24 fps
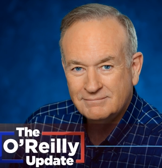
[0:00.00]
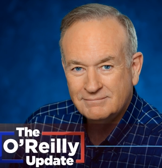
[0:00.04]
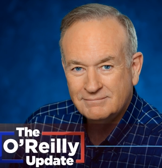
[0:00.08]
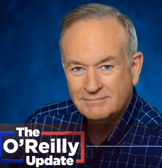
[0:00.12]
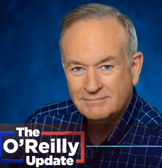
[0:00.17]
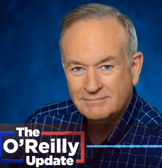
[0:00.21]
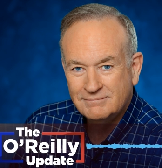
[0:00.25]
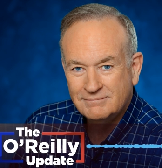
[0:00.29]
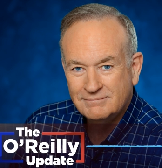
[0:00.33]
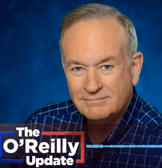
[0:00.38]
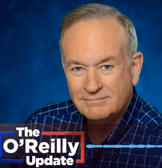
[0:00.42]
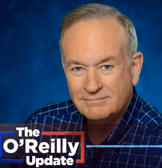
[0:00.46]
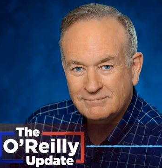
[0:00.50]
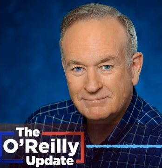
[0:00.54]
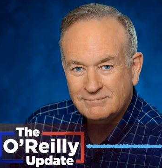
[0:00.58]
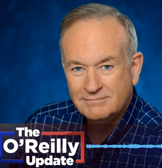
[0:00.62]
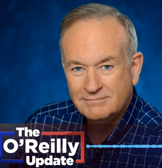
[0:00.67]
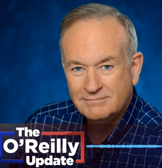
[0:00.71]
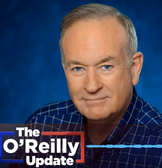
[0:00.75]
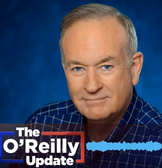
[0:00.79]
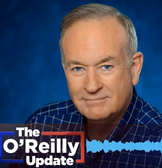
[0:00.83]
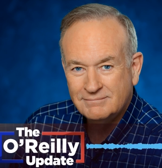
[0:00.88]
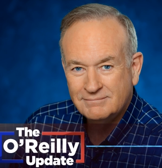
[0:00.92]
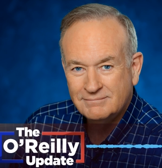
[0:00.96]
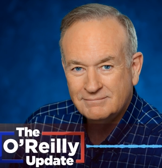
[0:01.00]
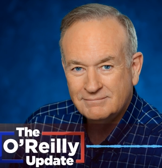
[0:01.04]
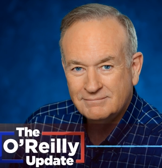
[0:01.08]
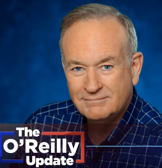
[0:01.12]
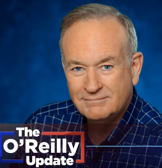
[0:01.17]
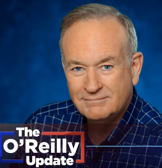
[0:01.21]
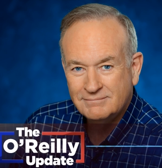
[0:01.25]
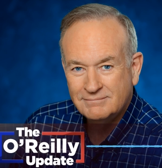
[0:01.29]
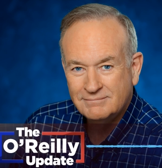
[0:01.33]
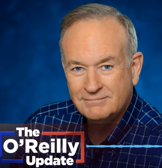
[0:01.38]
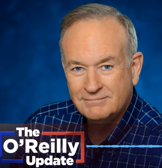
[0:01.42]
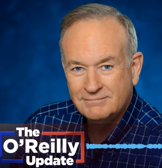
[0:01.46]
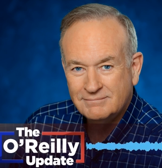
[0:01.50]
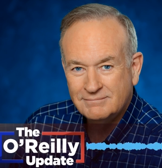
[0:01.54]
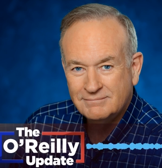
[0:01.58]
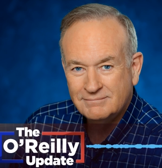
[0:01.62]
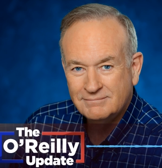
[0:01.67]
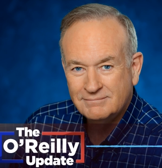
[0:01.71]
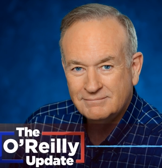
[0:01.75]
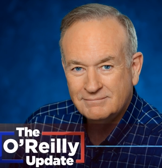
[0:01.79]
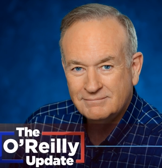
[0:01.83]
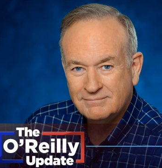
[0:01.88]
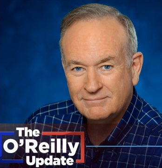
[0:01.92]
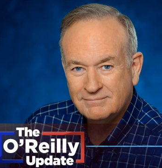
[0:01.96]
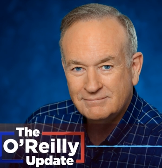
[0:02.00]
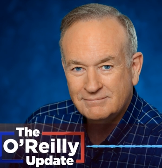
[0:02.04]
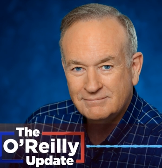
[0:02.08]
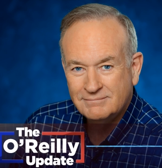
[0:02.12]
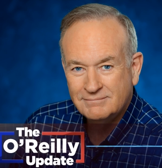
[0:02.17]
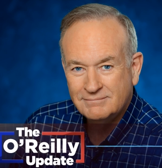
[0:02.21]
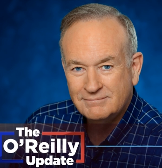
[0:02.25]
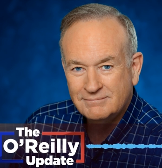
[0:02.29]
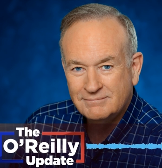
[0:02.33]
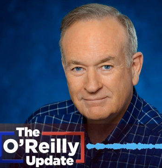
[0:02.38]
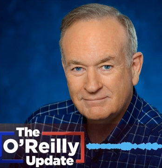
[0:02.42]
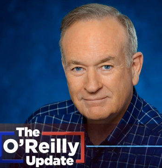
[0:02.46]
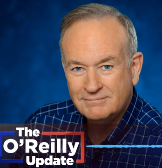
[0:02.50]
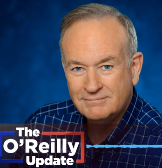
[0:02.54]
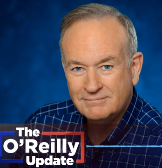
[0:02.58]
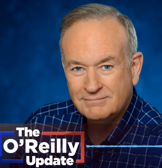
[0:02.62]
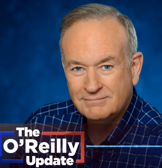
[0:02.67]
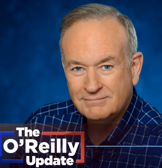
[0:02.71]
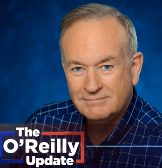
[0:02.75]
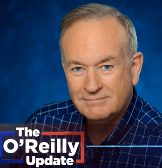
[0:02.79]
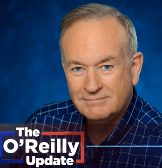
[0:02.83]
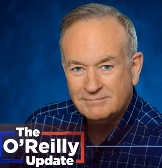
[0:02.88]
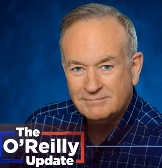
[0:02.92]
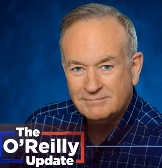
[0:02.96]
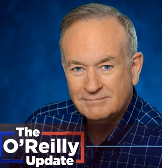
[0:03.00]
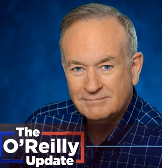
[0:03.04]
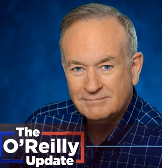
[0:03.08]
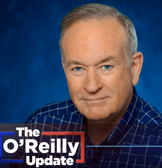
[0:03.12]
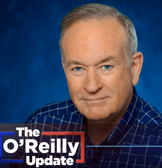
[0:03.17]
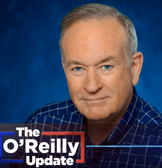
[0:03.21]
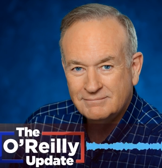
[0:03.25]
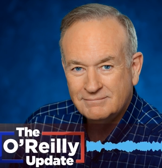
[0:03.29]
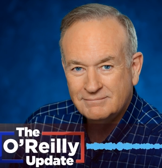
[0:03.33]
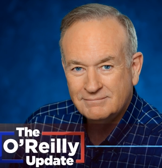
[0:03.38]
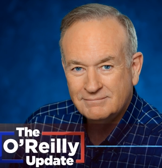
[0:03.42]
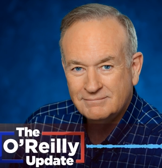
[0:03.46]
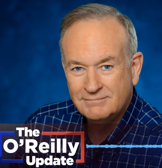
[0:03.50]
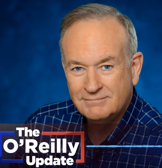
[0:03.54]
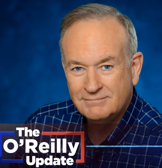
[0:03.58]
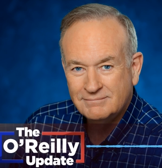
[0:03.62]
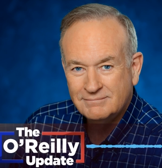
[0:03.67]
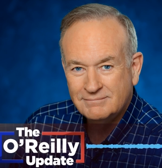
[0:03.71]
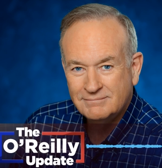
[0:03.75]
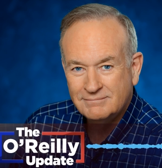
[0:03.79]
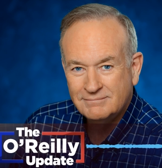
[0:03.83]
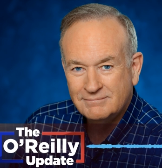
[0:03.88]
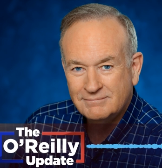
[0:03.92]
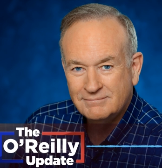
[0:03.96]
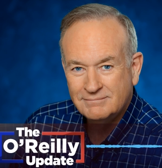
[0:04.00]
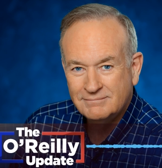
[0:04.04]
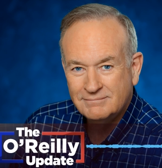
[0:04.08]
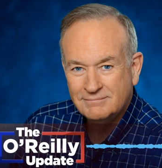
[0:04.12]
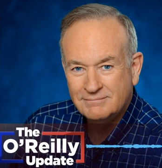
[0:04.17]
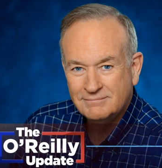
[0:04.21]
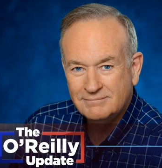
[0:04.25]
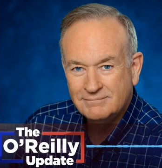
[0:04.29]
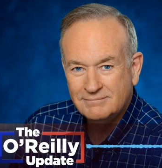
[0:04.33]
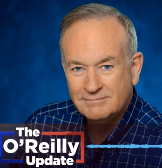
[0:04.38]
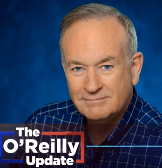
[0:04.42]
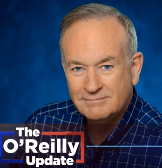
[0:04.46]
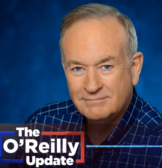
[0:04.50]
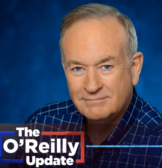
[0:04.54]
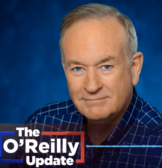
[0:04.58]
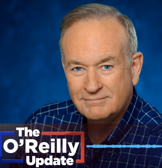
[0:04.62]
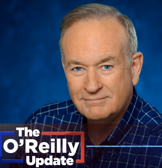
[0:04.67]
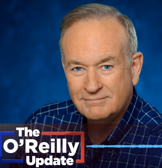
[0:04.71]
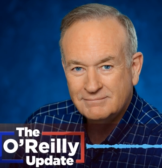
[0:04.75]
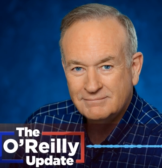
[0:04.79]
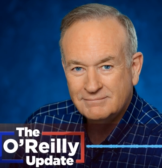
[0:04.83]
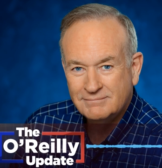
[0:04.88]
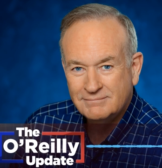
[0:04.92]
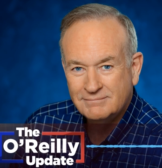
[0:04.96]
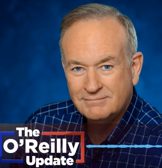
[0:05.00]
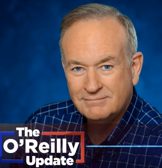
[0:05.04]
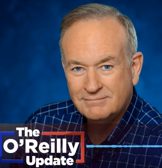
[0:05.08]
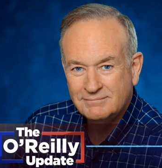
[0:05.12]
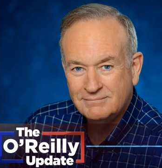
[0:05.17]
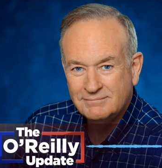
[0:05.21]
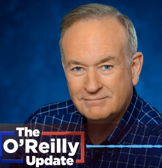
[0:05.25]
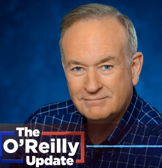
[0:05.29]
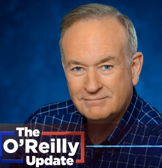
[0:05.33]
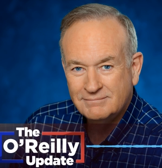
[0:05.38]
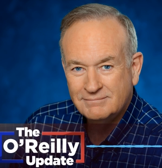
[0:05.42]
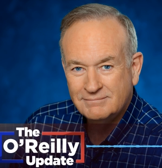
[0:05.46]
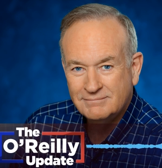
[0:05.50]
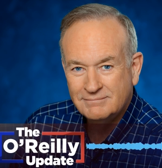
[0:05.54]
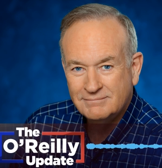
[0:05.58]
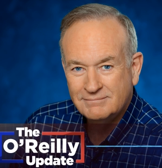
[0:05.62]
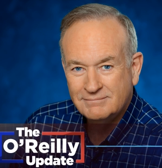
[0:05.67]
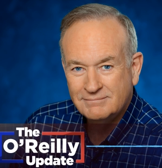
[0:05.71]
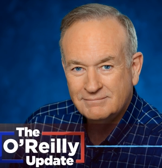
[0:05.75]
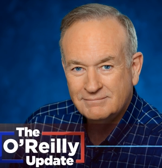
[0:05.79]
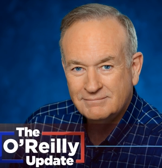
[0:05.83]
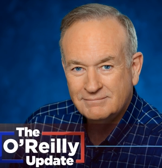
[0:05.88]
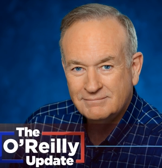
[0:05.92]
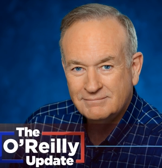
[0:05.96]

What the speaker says: The face doesn't move, so there is nothing to read.